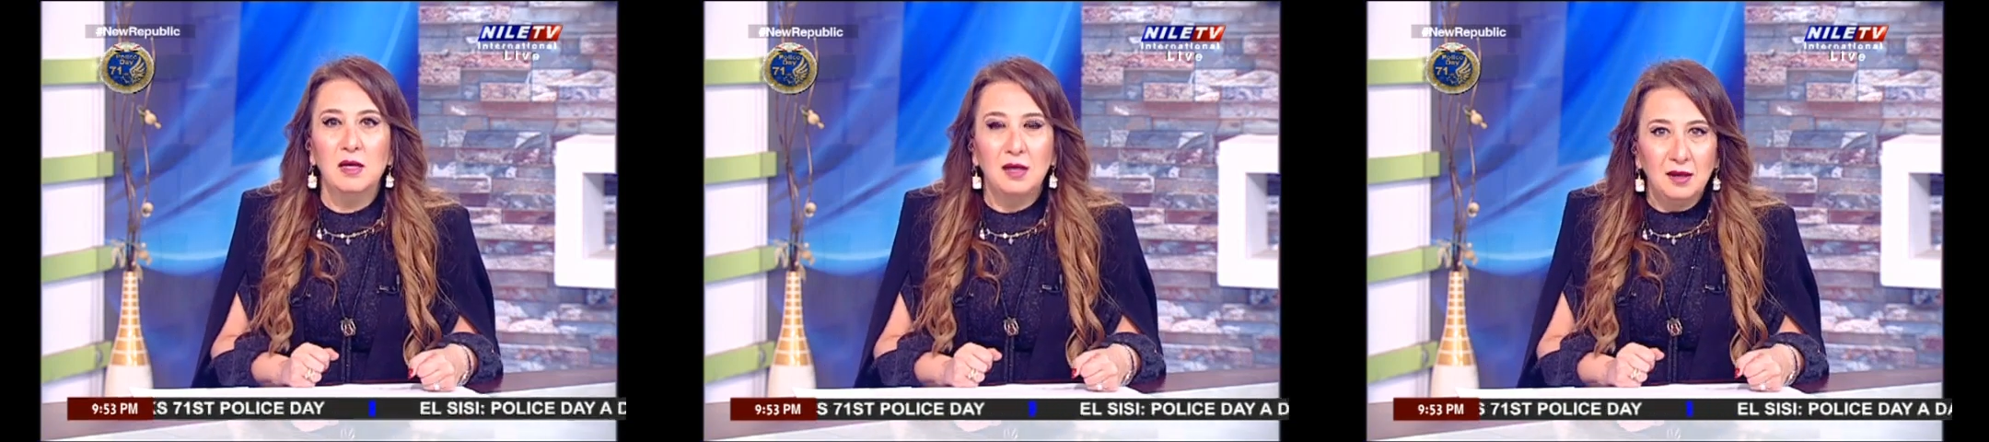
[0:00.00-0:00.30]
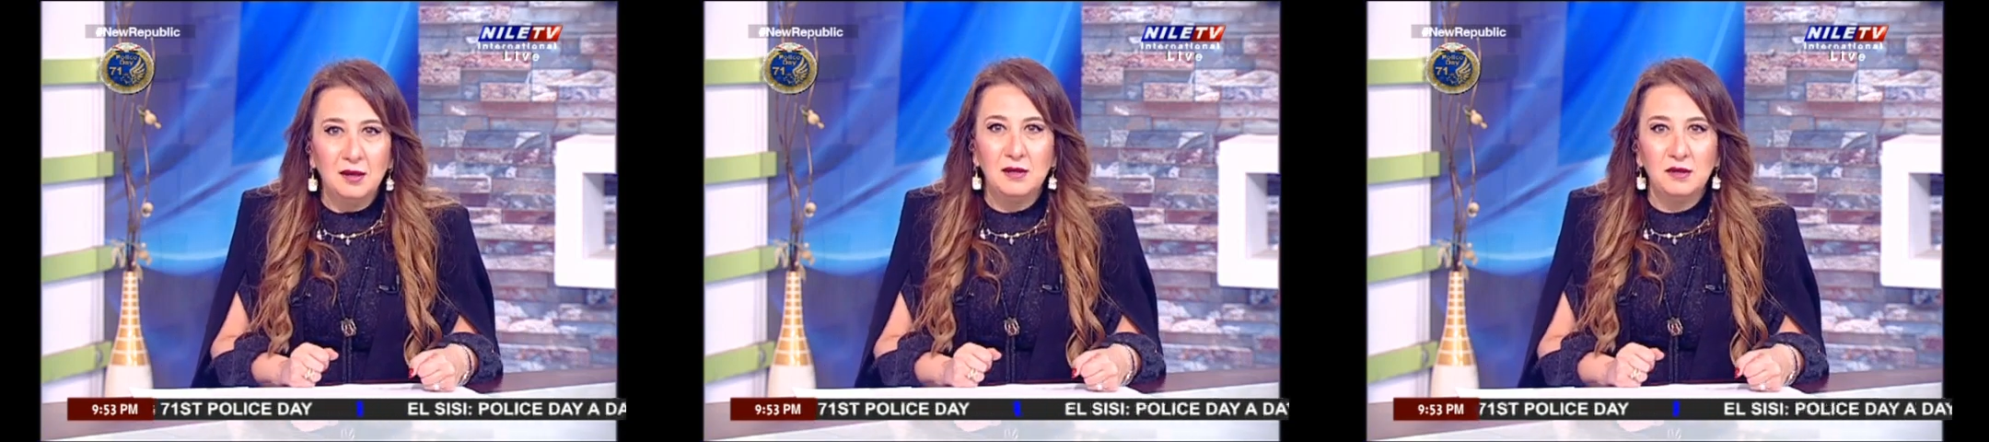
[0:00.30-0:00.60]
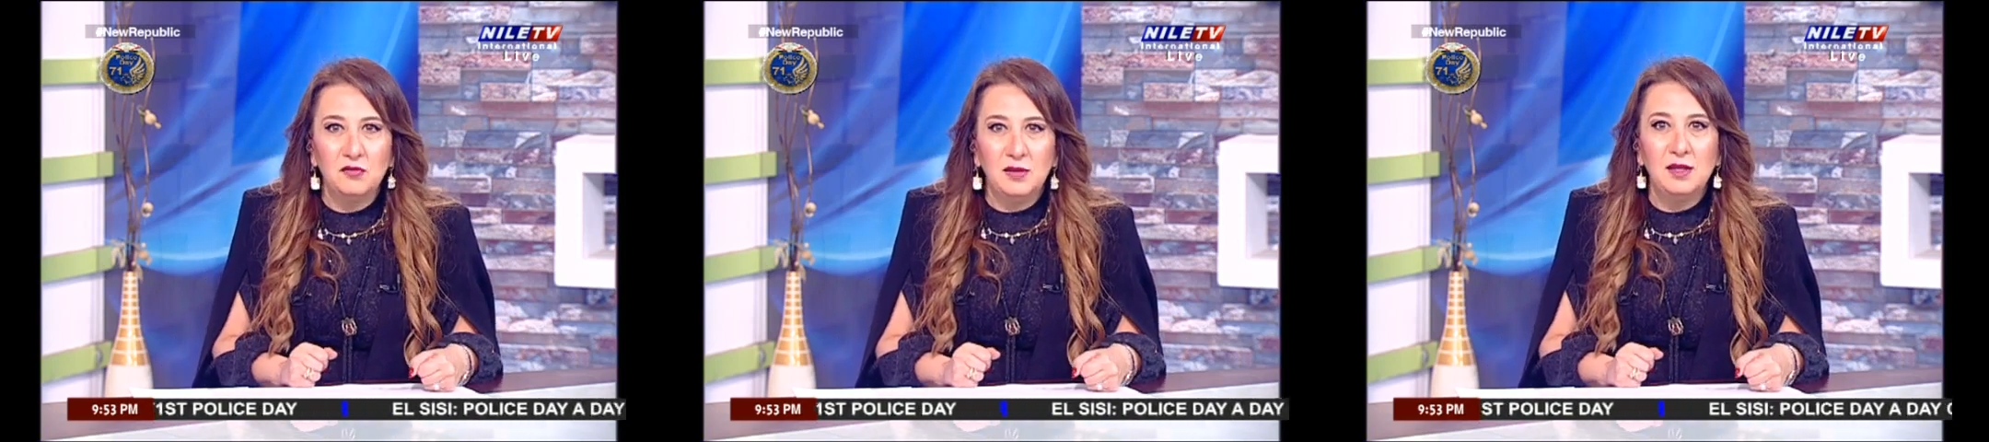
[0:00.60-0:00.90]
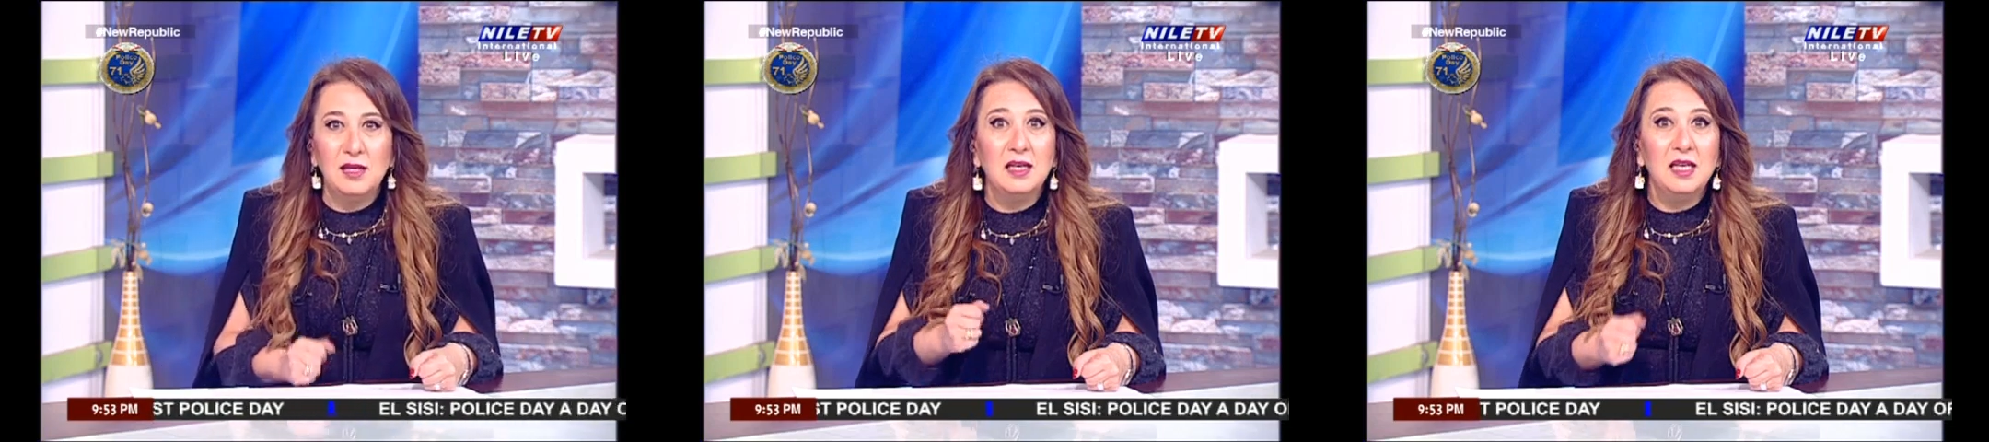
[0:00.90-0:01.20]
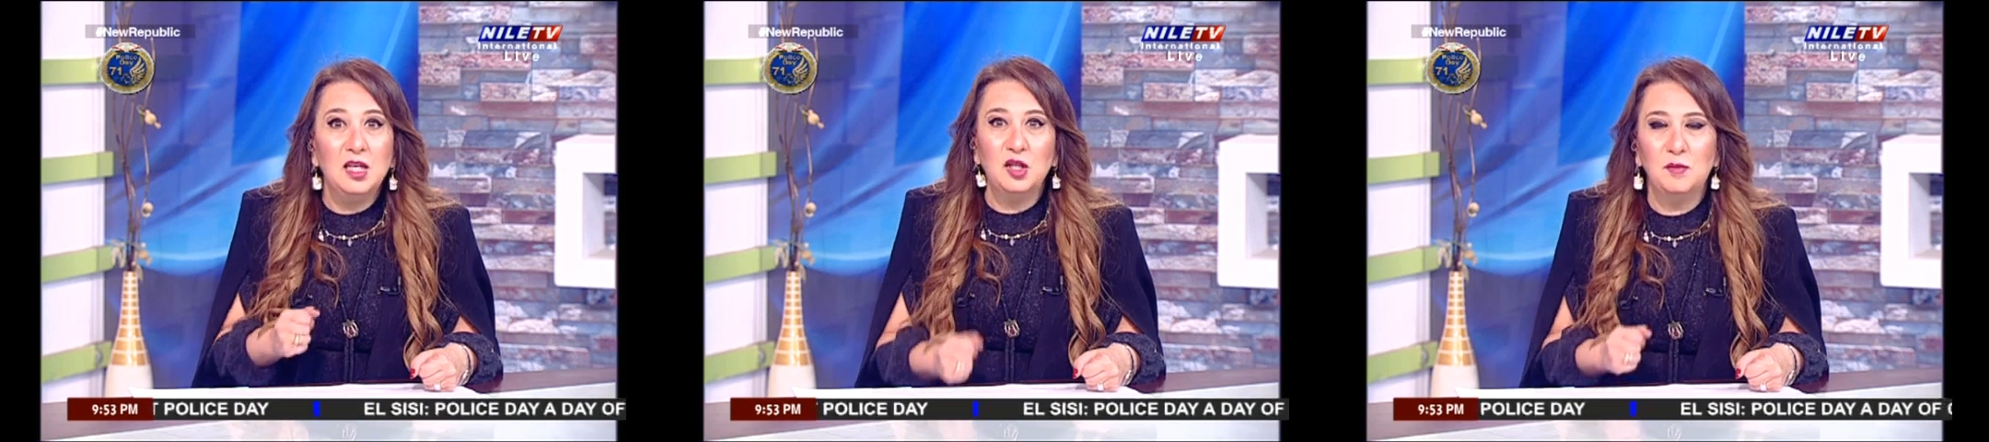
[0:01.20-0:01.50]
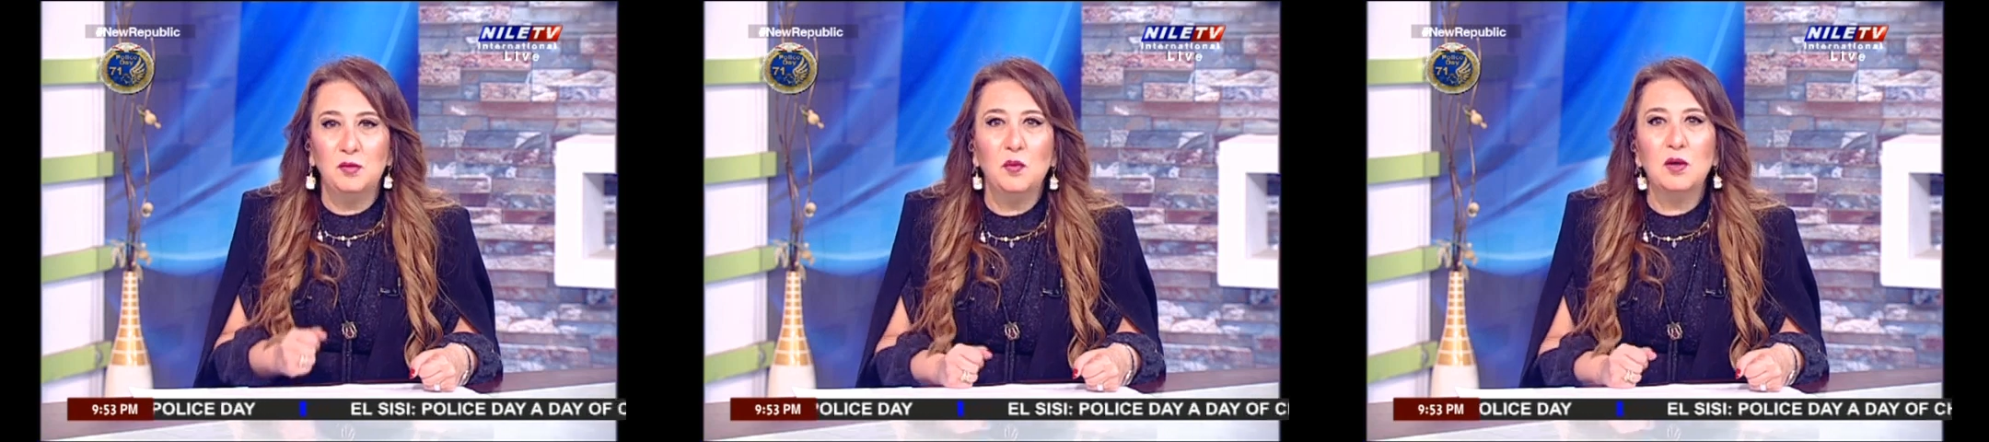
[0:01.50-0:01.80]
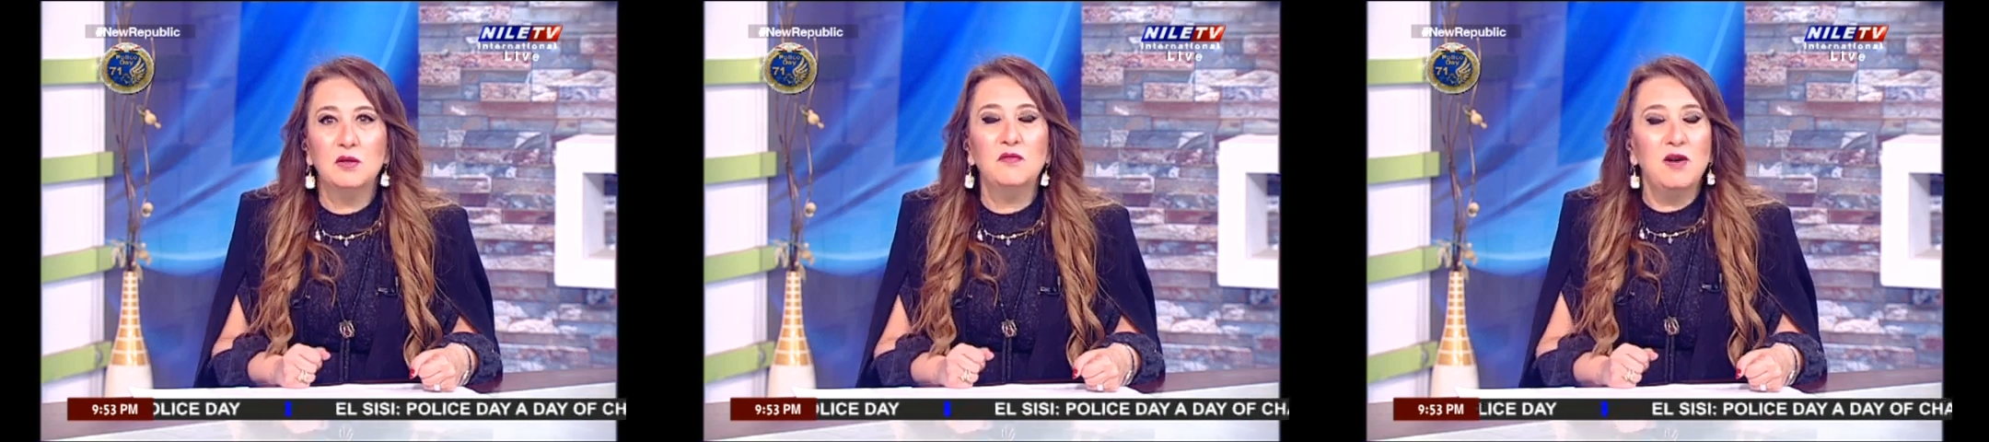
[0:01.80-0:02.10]
industry that Egypt
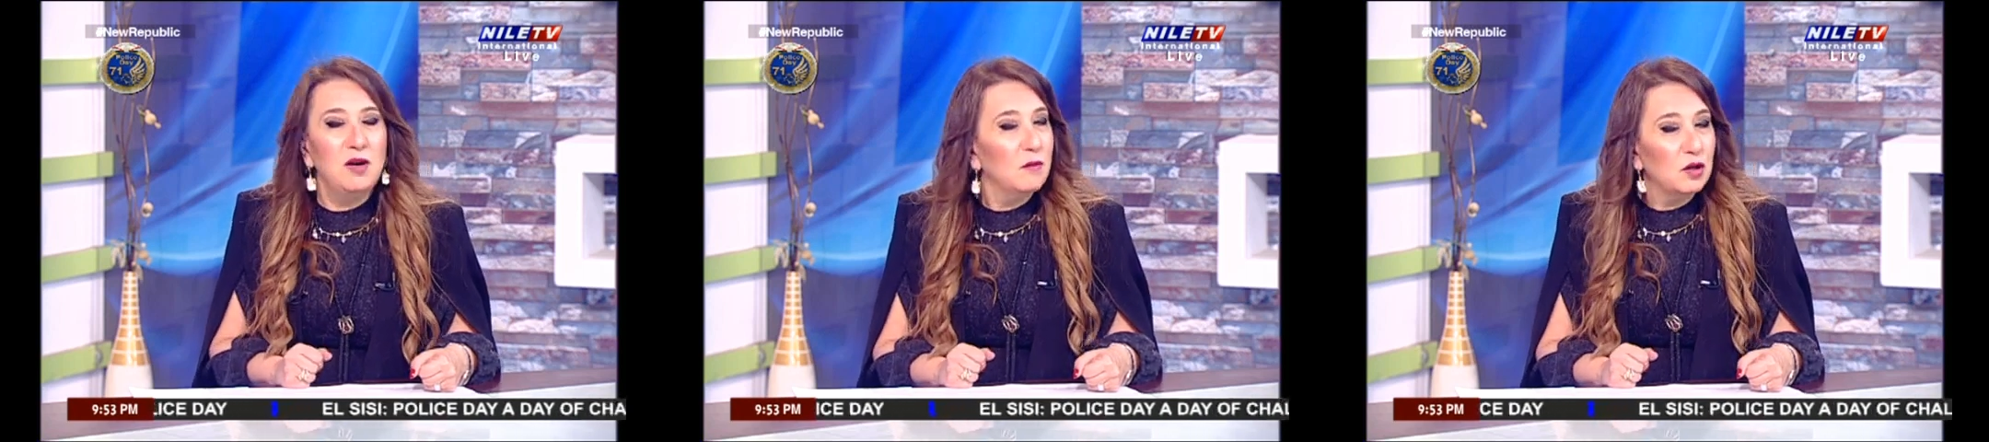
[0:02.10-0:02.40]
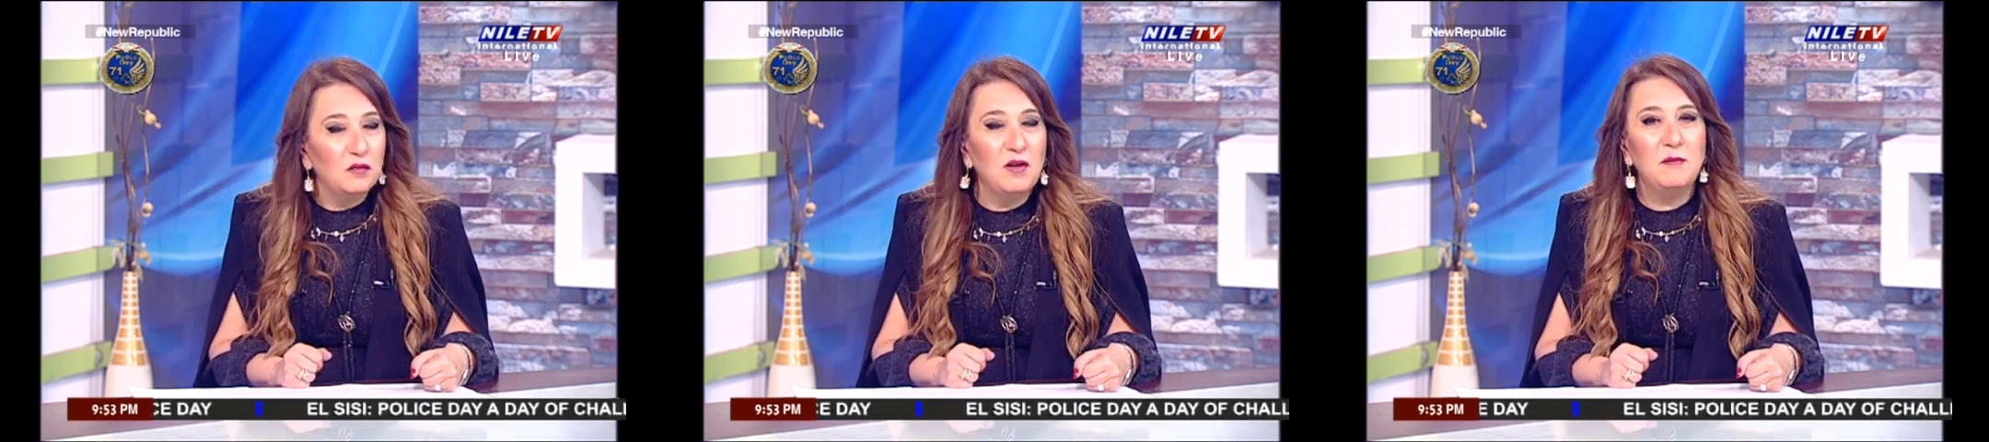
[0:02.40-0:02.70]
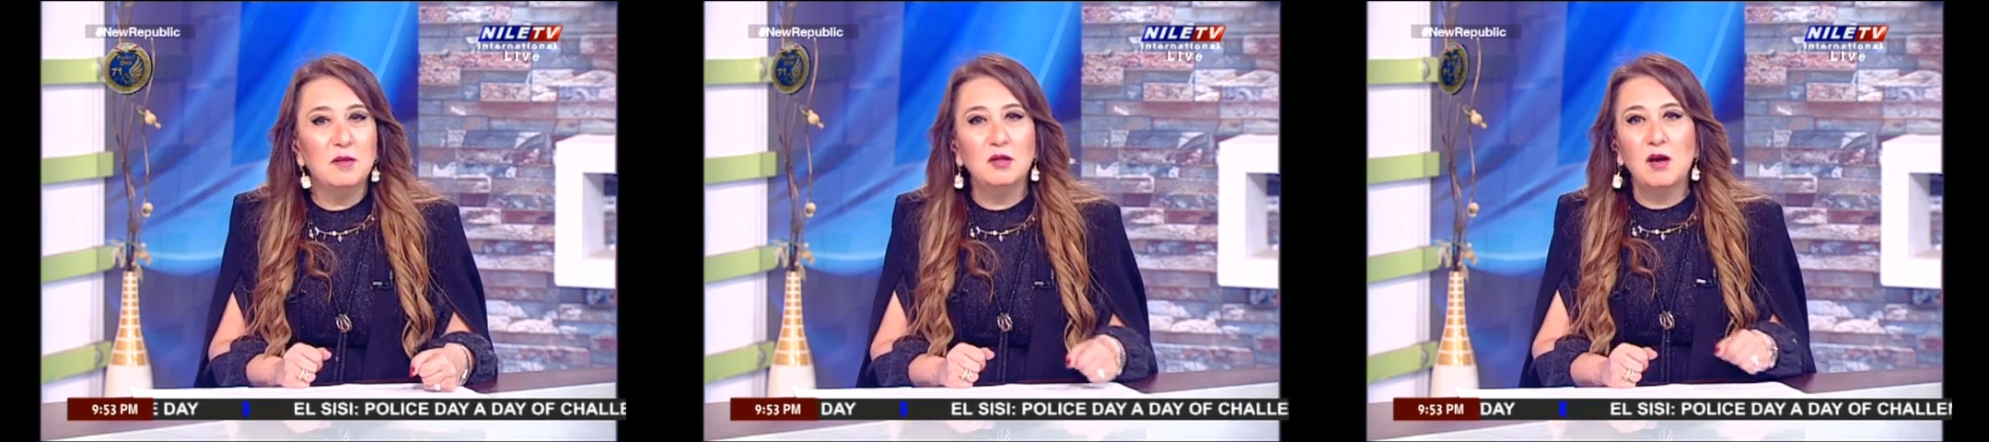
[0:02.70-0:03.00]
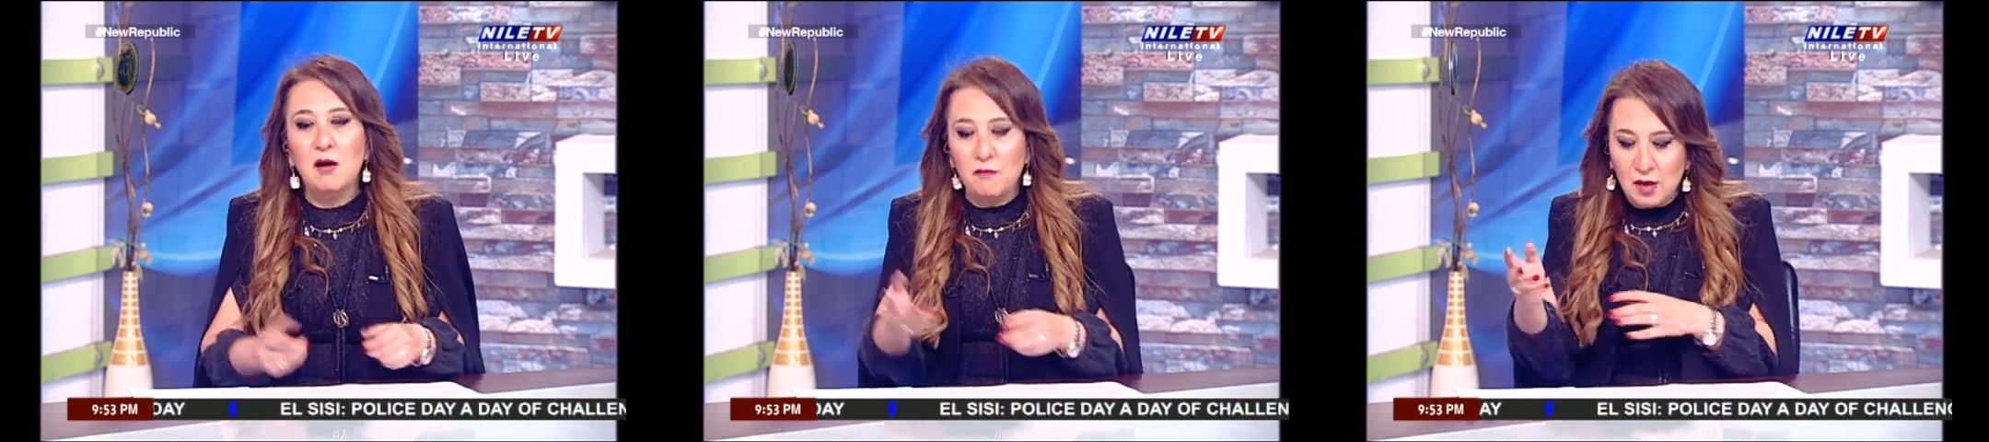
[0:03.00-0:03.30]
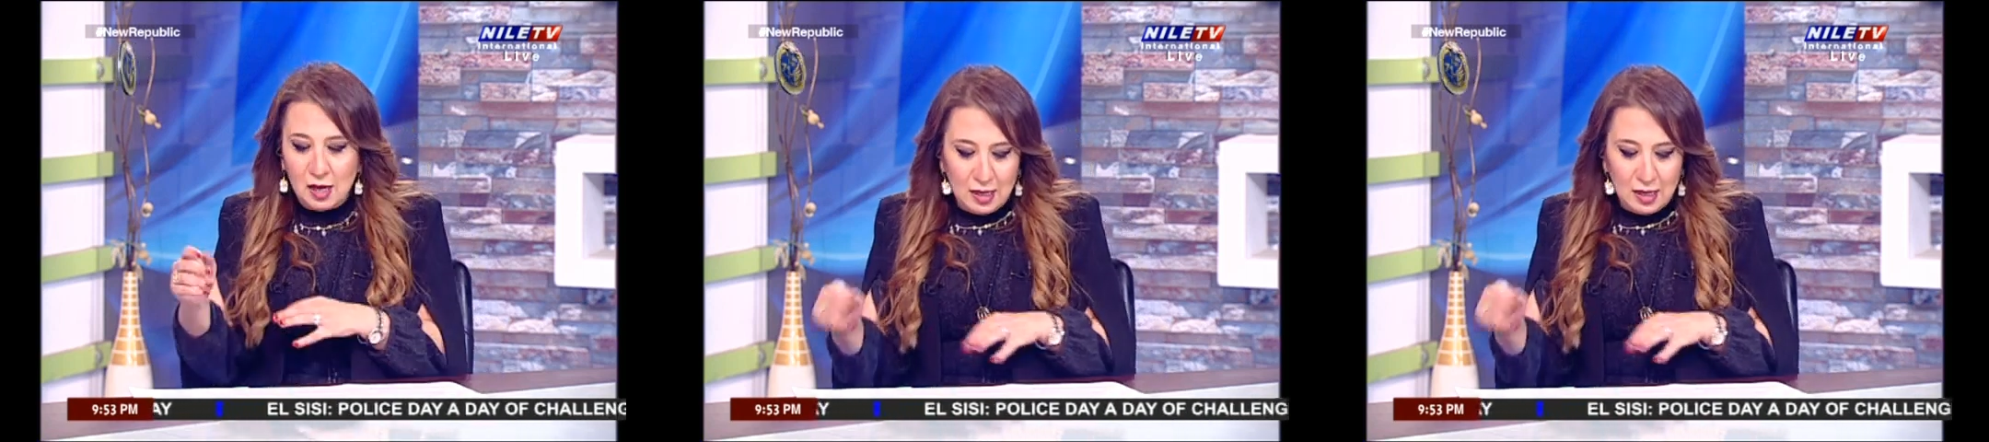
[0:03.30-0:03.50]
was very much famous of.